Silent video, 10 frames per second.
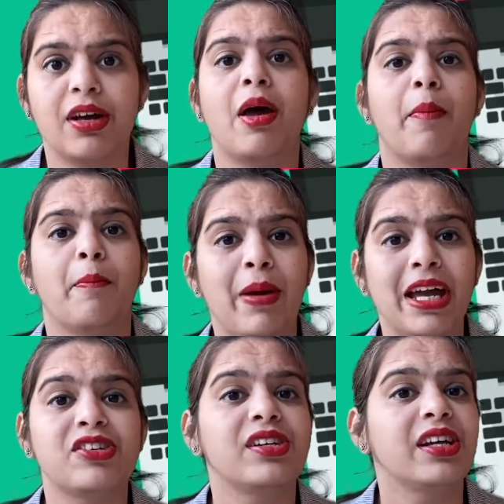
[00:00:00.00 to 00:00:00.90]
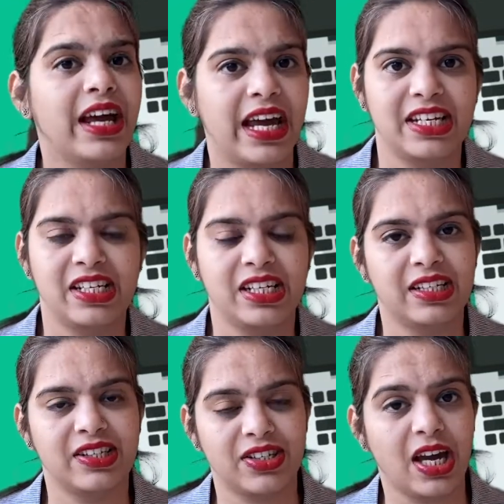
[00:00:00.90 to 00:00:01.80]
better head a
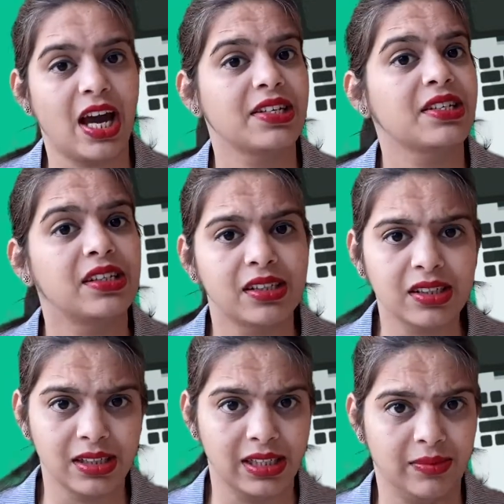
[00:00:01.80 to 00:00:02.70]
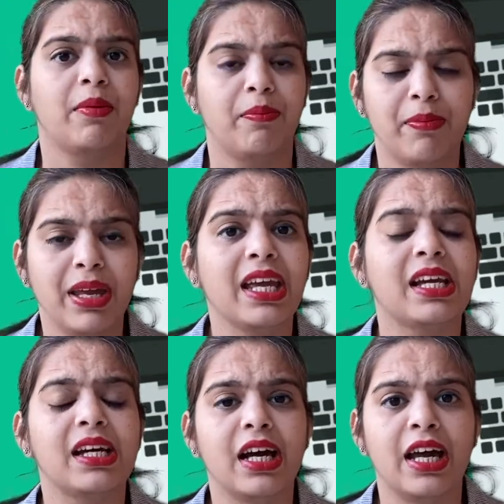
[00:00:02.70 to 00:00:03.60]
start early. Make
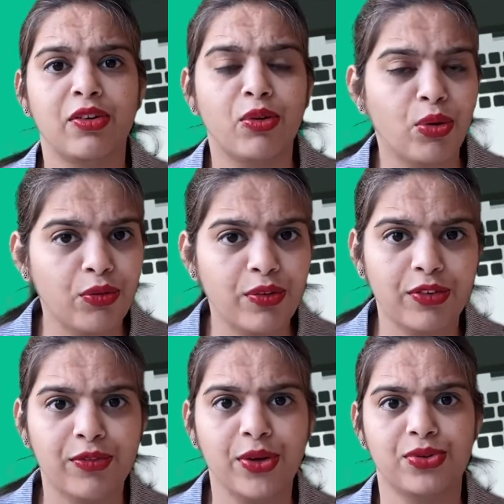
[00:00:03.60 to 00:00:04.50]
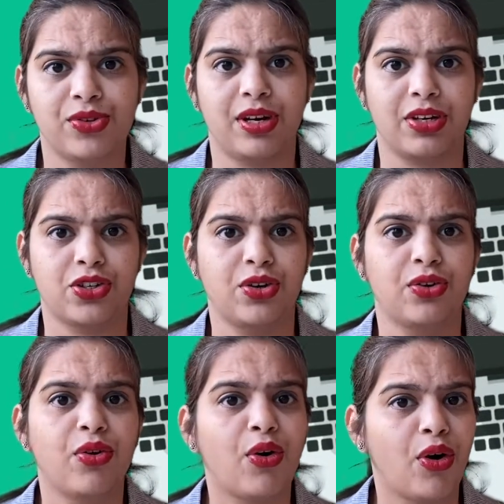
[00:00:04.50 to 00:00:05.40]
an overview structure
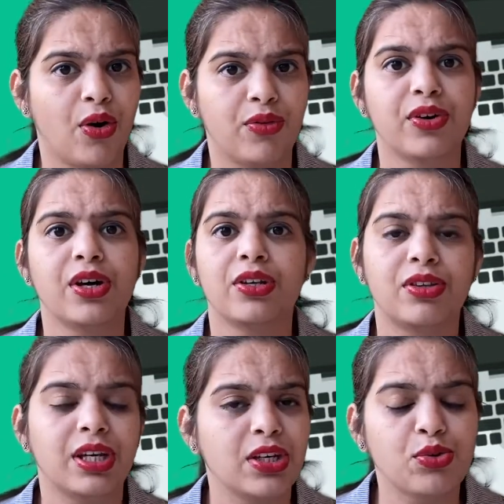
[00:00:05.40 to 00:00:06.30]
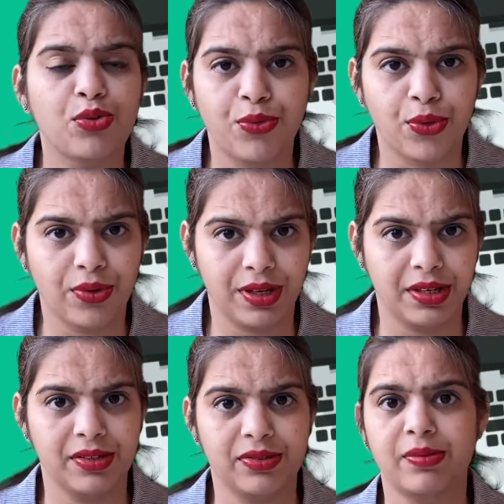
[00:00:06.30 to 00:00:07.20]
of 3 to 4 years.